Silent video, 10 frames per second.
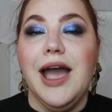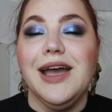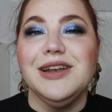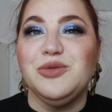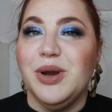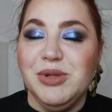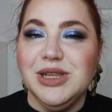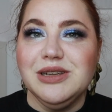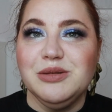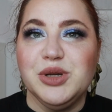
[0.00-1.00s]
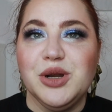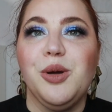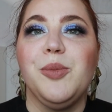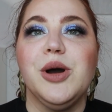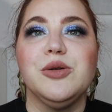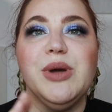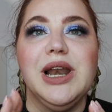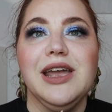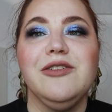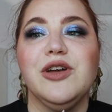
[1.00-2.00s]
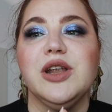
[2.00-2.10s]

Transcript: and ramble a little bit about my life